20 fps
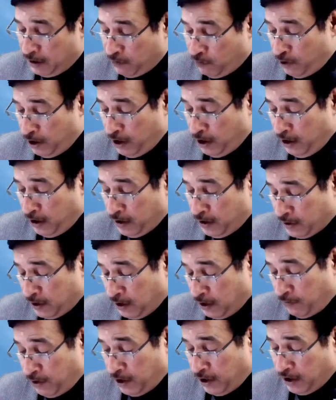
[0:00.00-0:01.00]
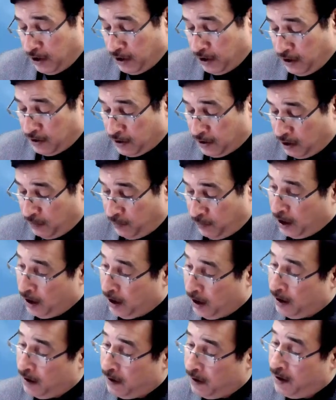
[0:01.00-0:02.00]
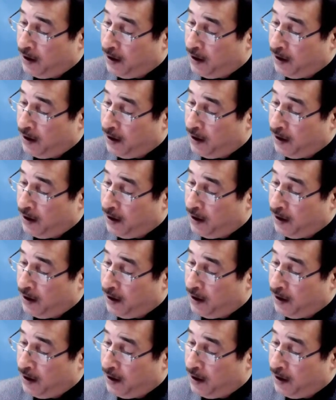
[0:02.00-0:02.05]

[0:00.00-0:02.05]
1 year's dividend is remaining.